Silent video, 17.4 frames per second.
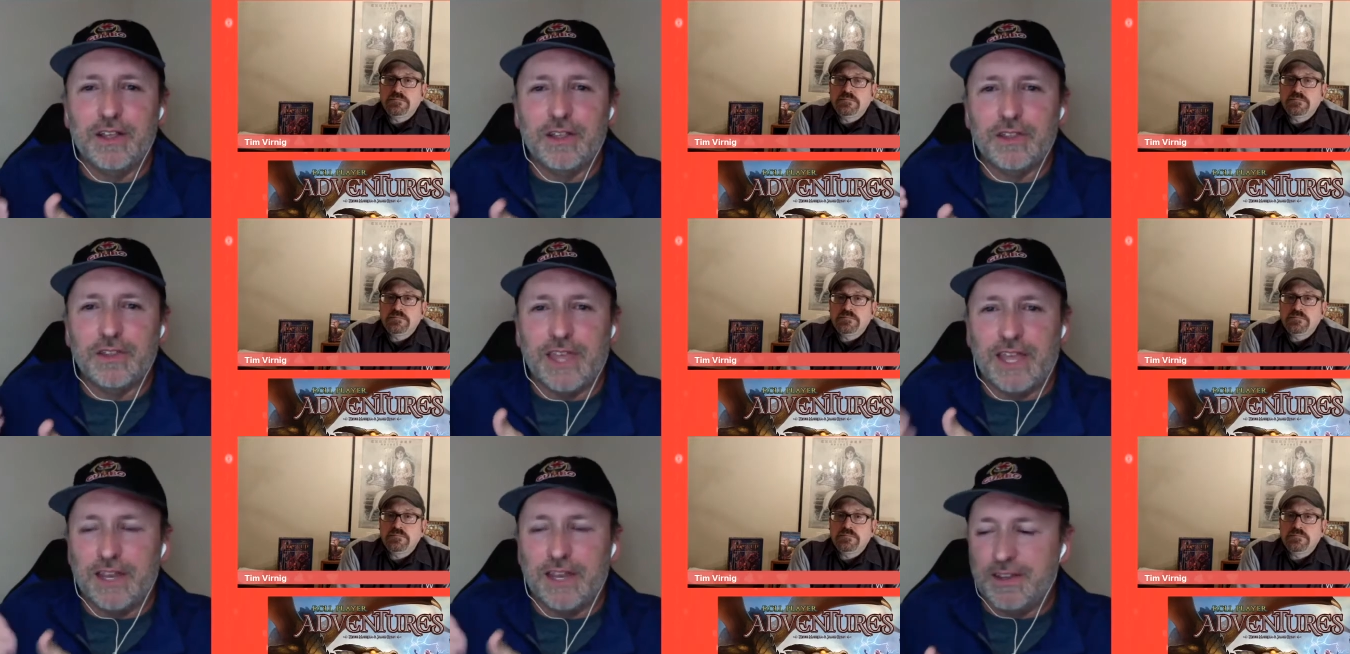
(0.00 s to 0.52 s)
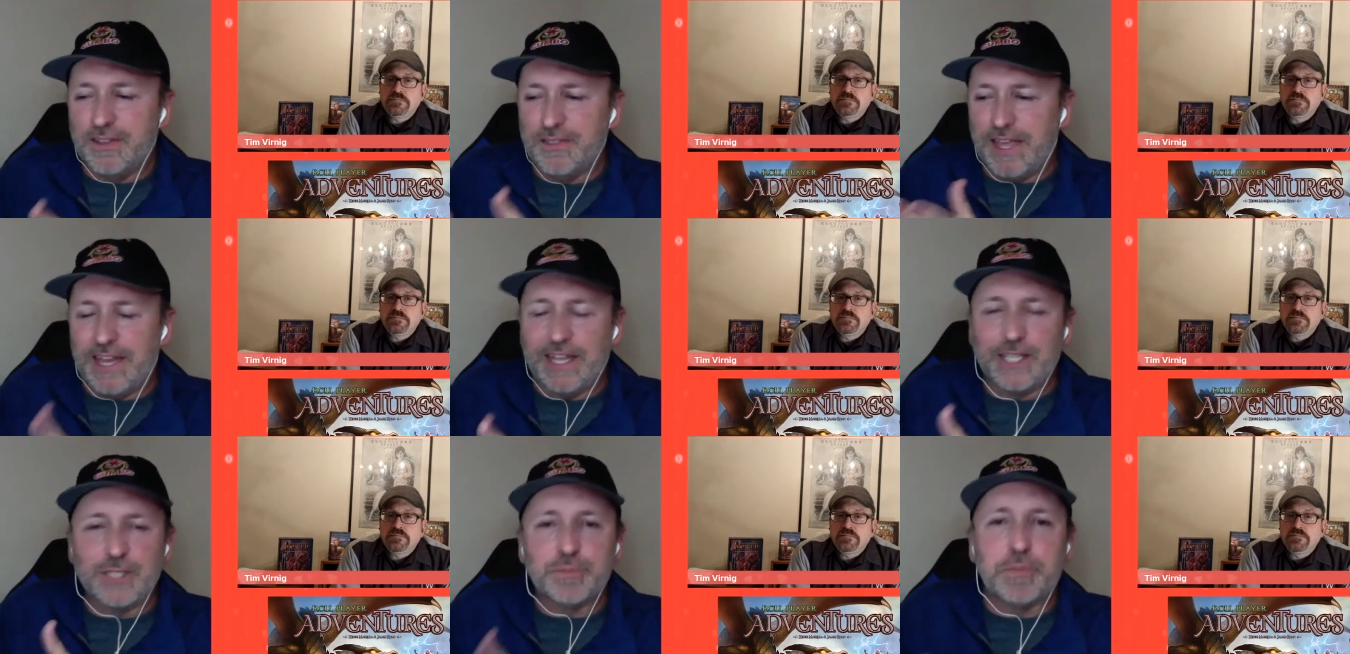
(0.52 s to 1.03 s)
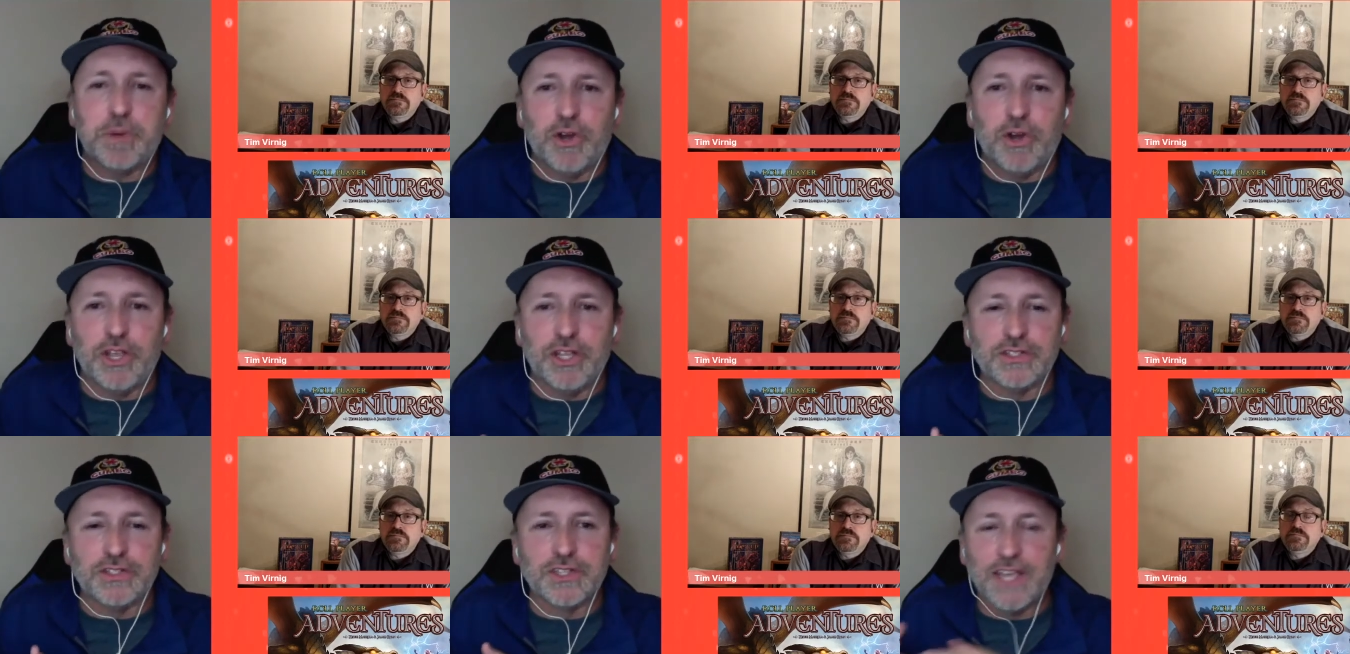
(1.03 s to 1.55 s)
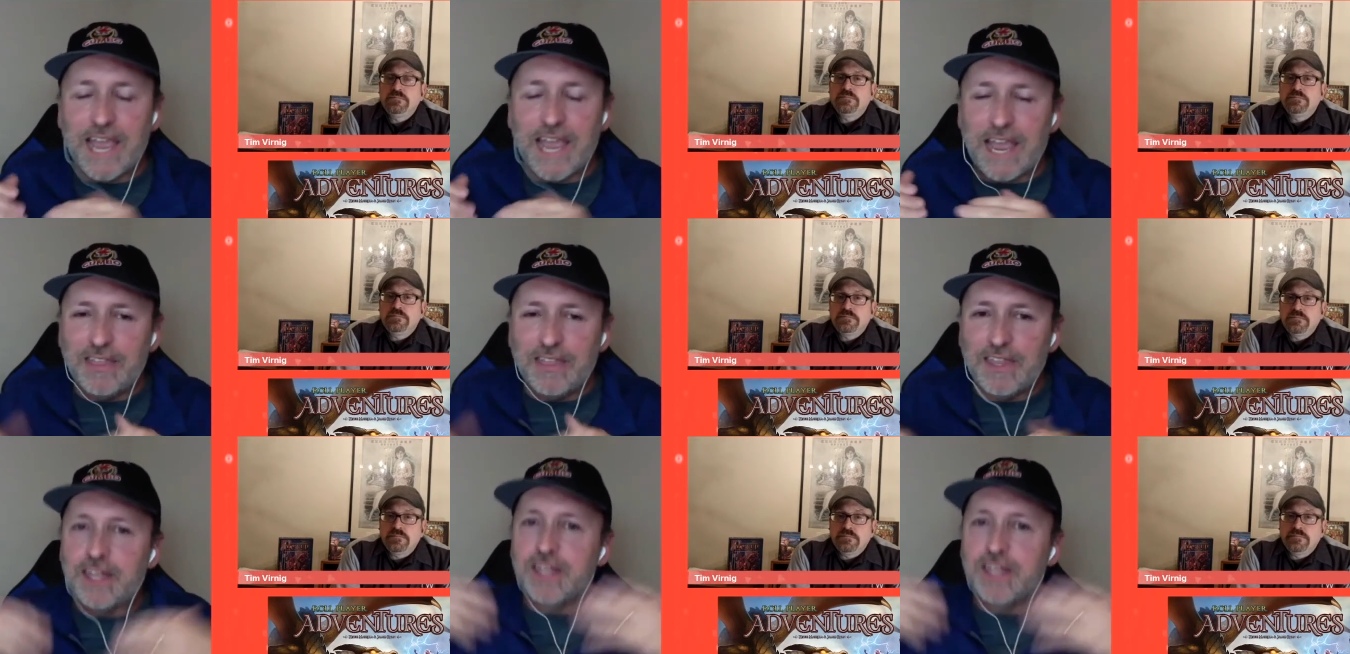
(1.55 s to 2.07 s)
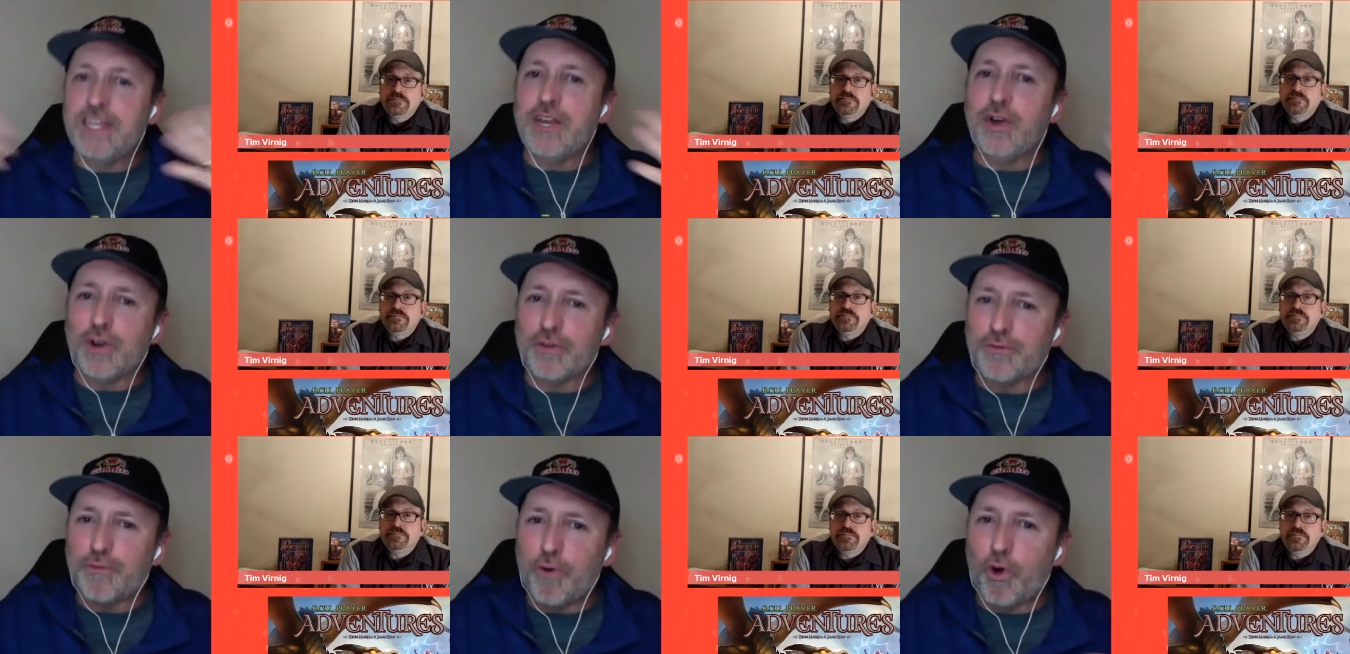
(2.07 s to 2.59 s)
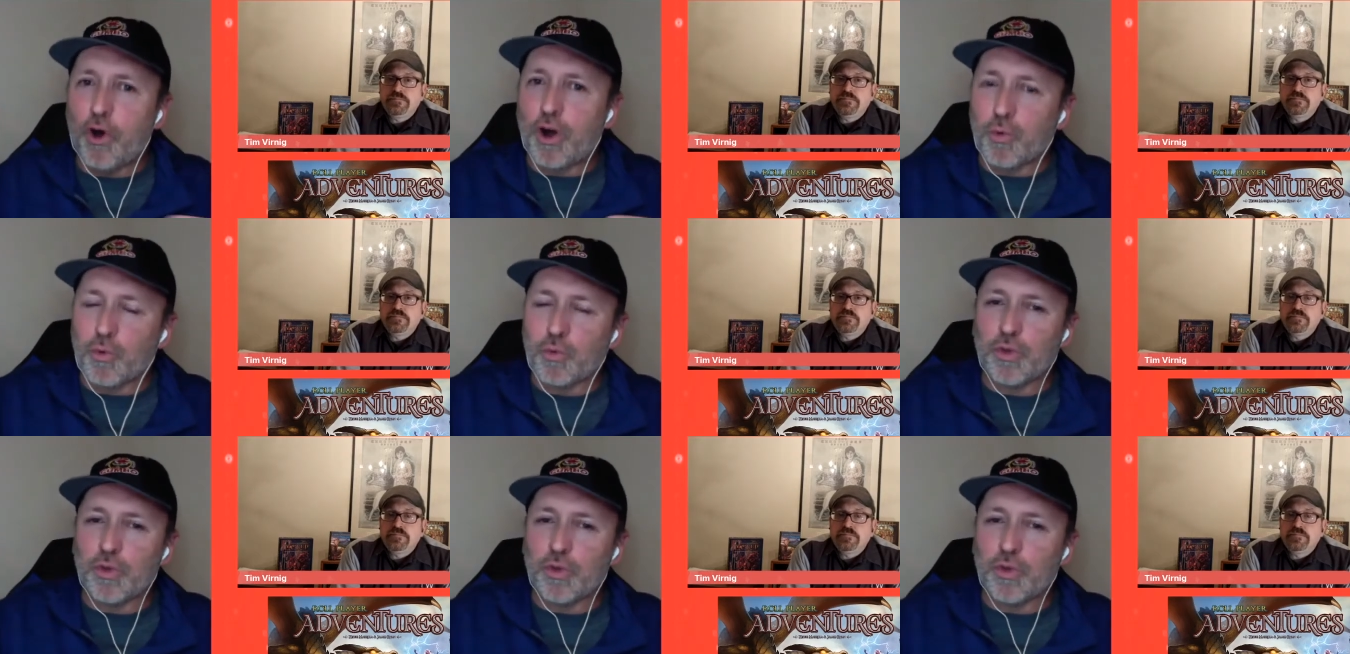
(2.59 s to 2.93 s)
Speaker 1: that, that experience. And then in Near and Far,